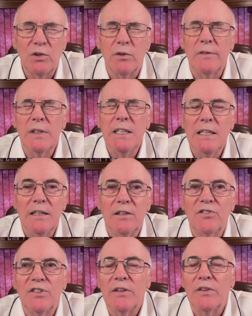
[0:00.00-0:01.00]
over the
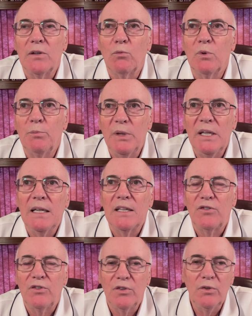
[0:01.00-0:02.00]
years that there will be a
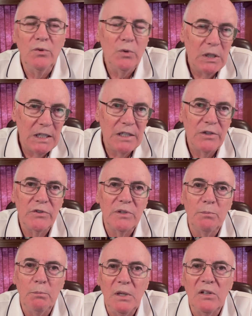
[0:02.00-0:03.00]

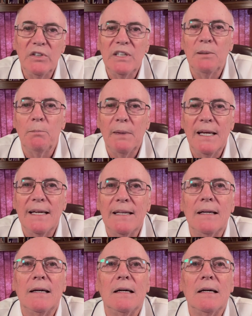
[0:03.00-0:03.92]
200 million man